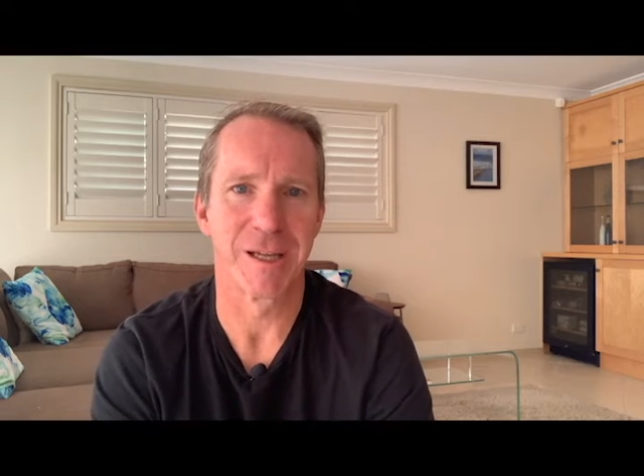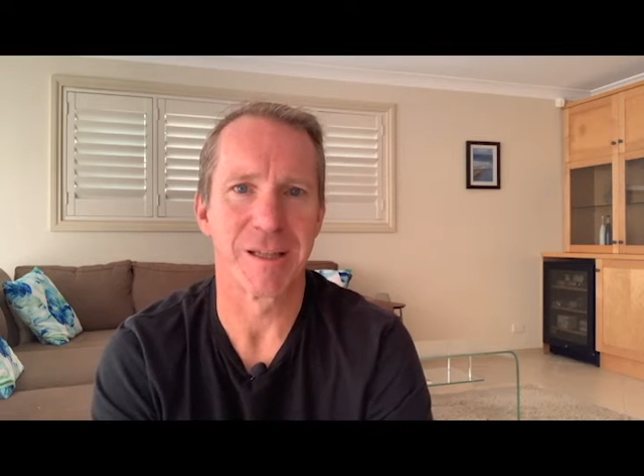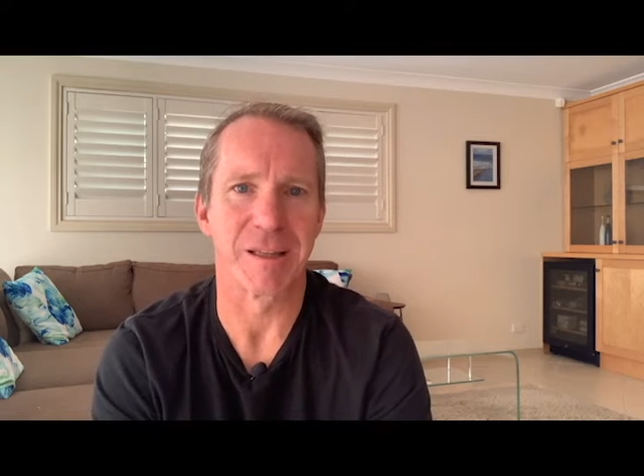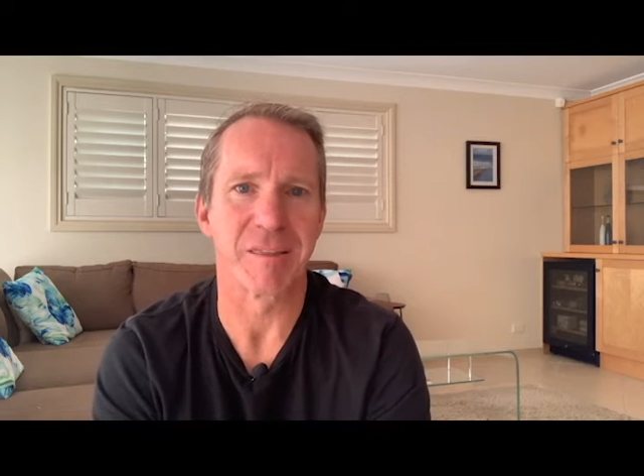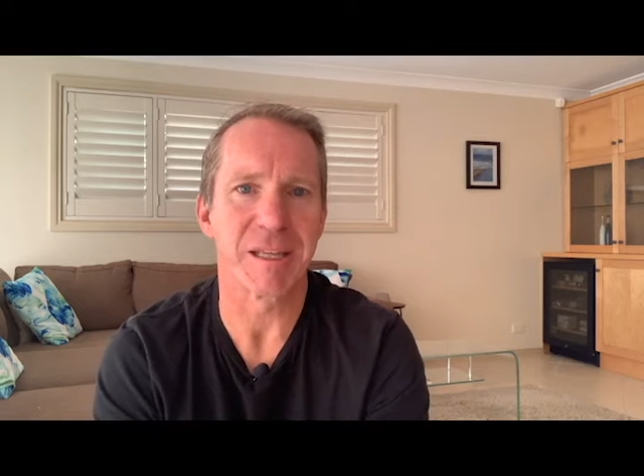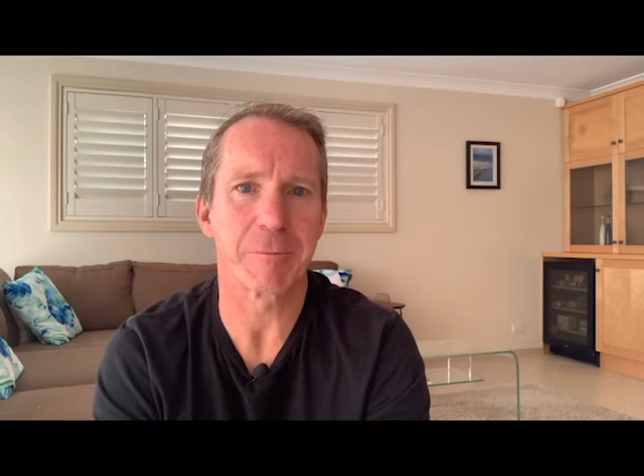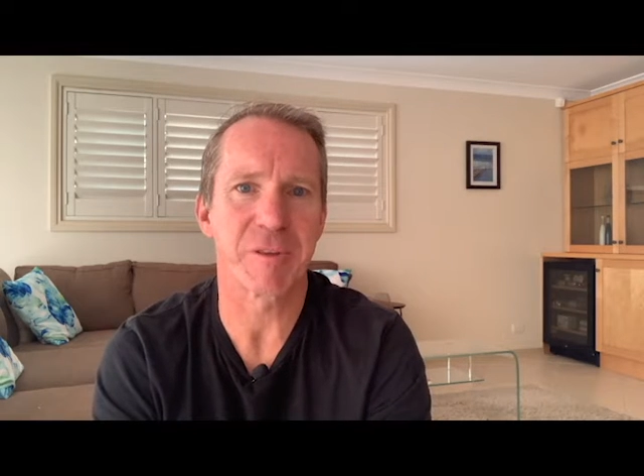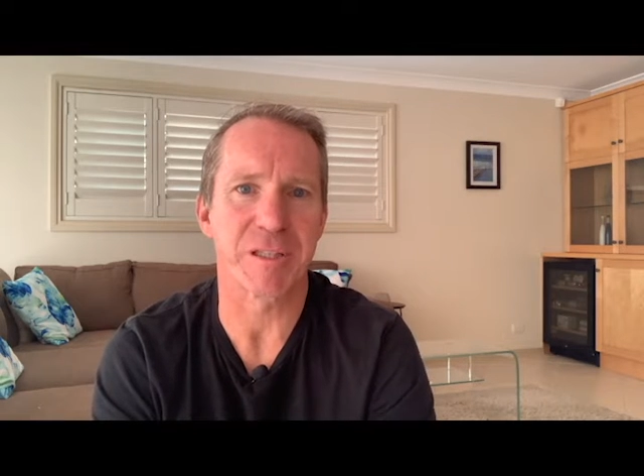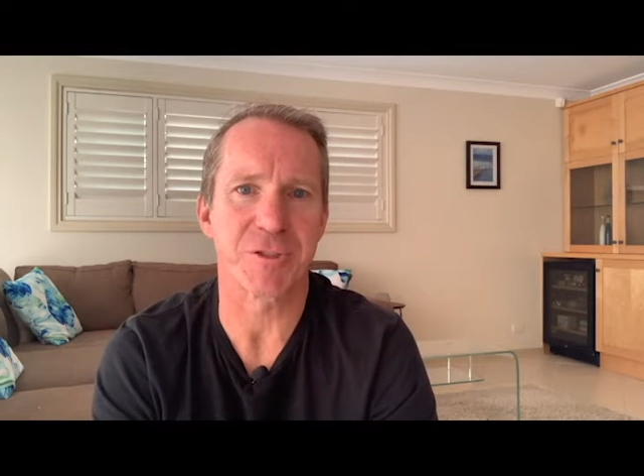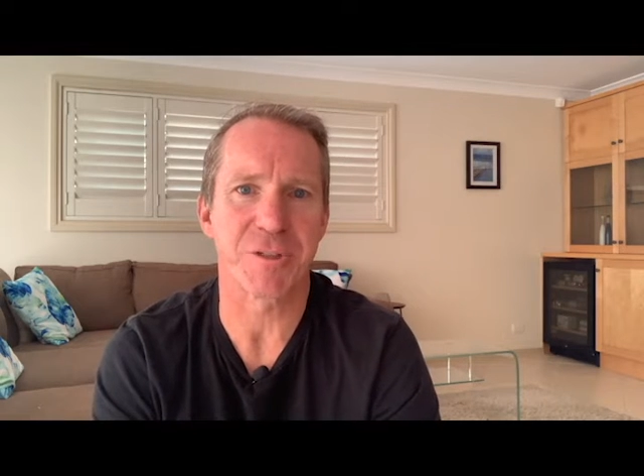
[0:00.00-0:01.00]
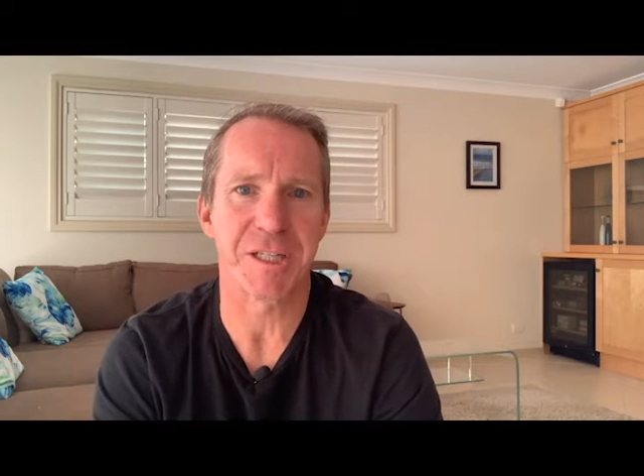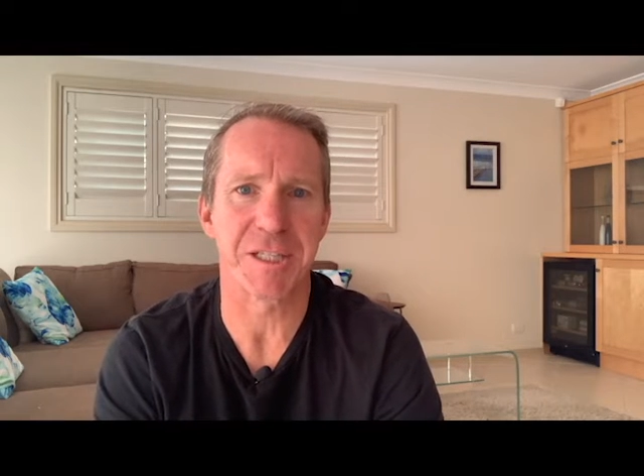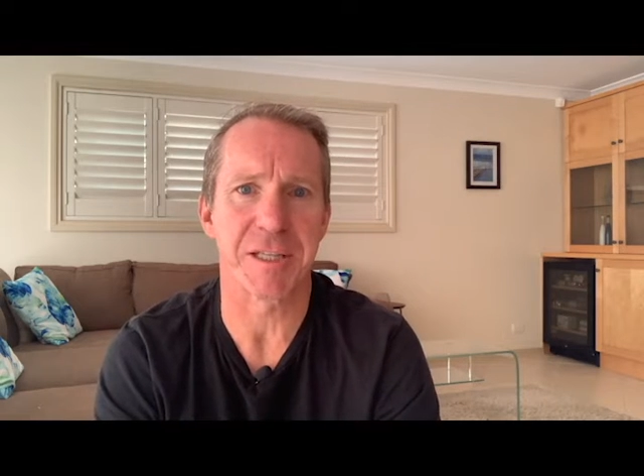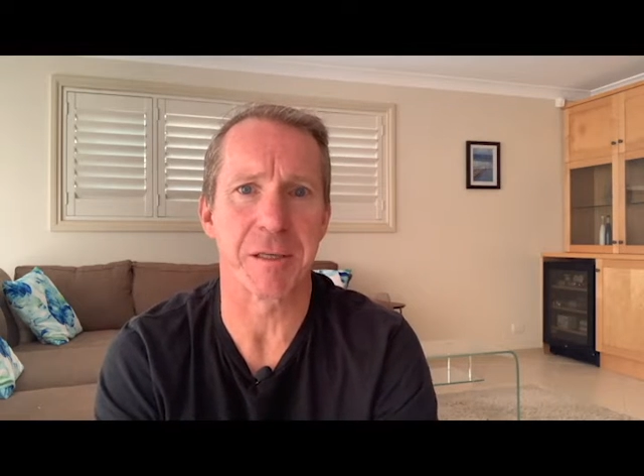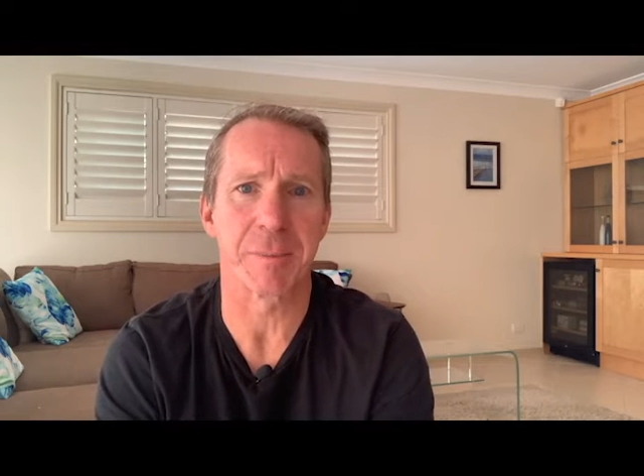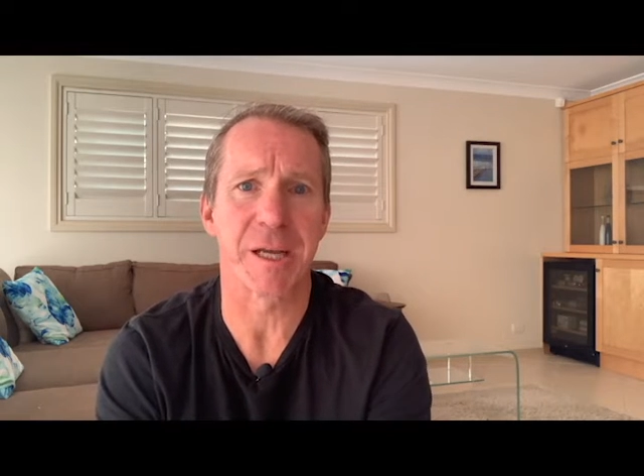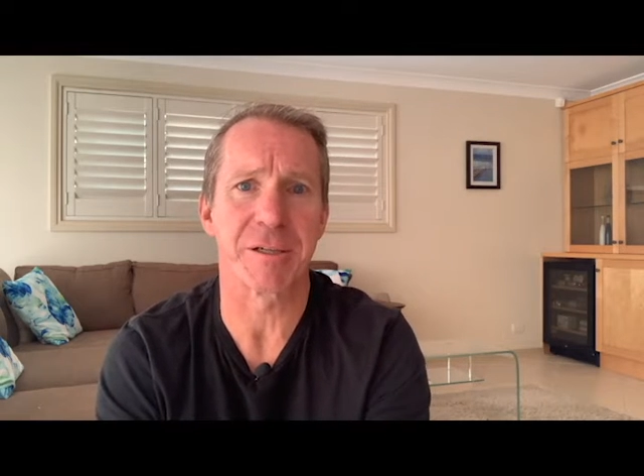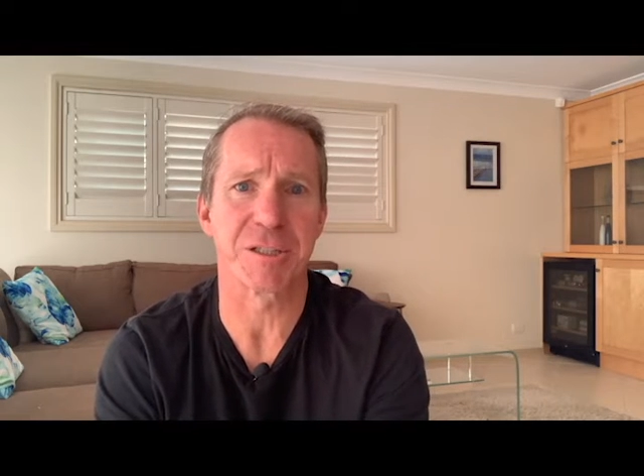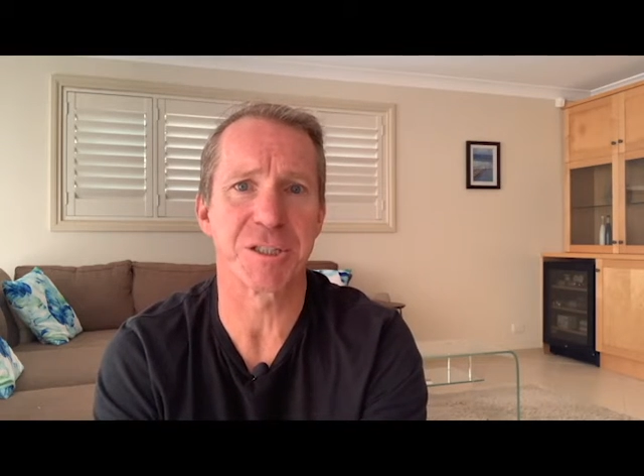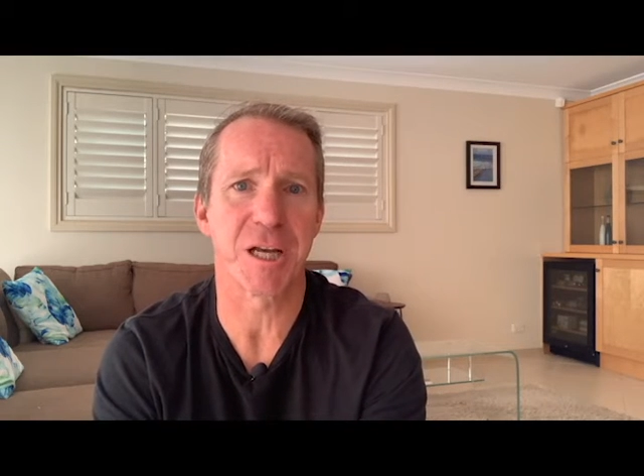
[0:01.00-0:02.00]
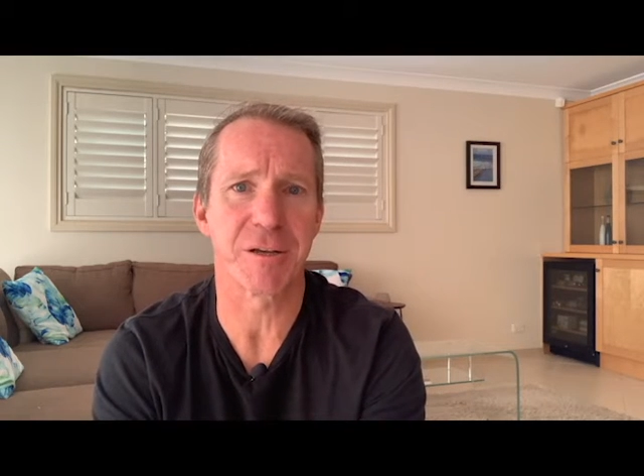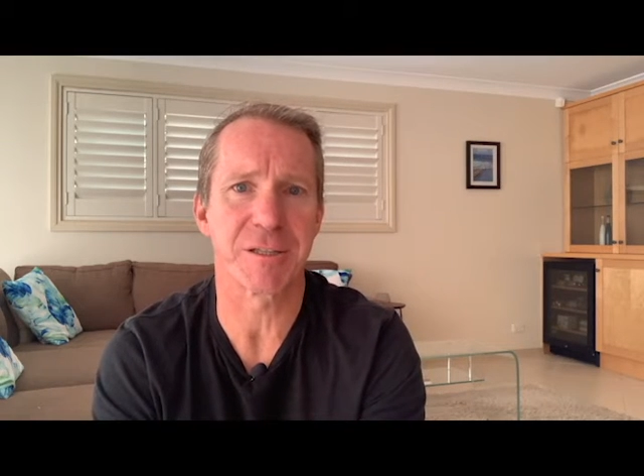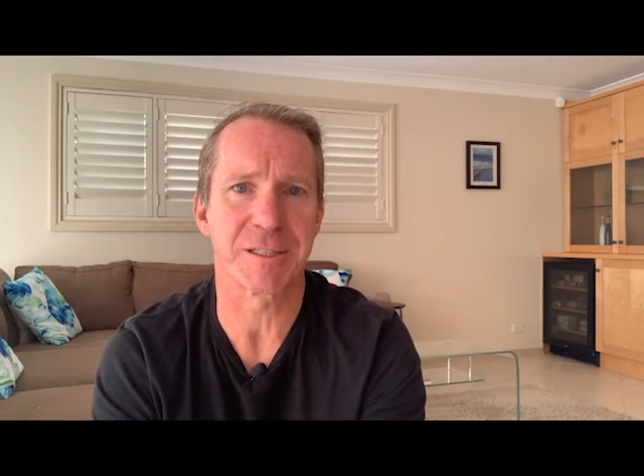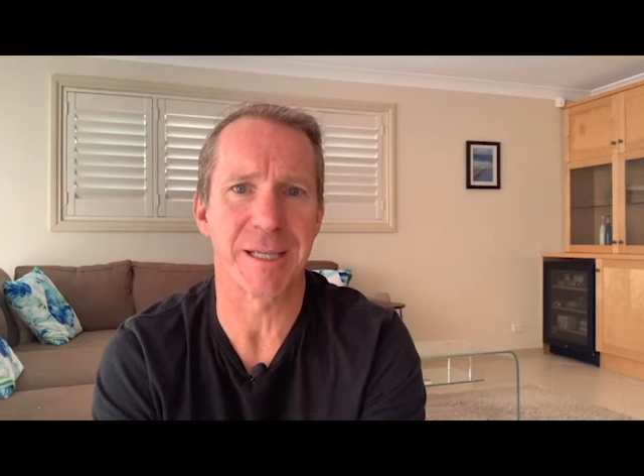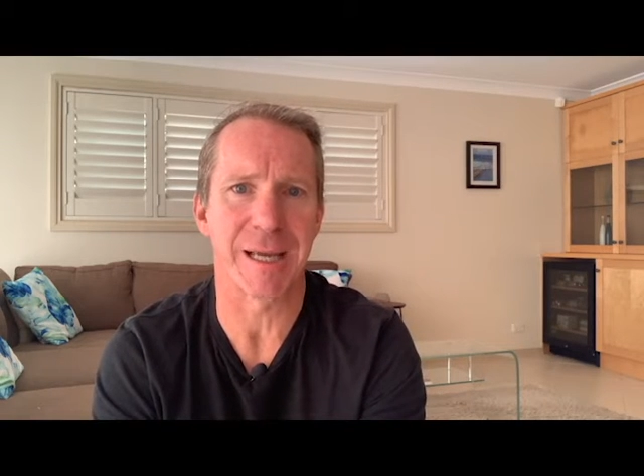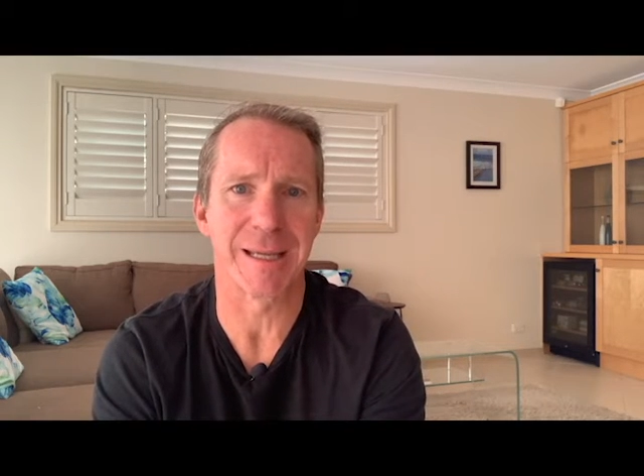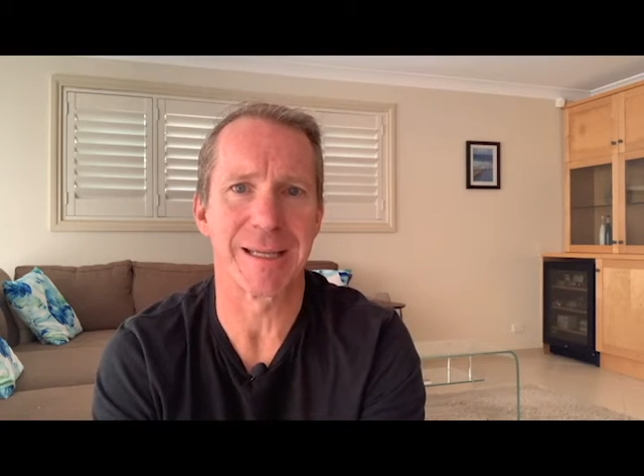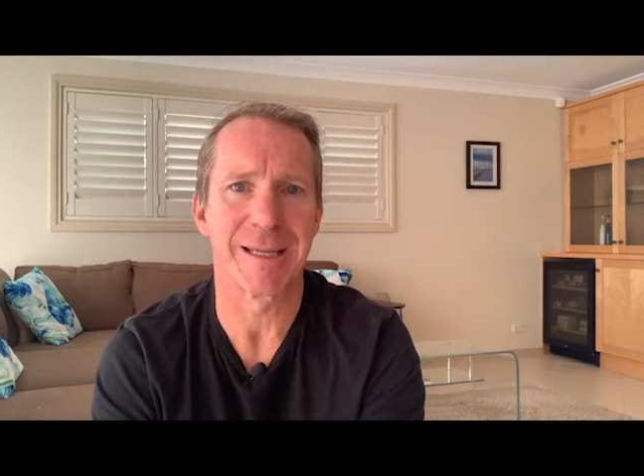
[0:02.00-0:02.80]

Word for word: The thing with the strategy that I'm going to show you today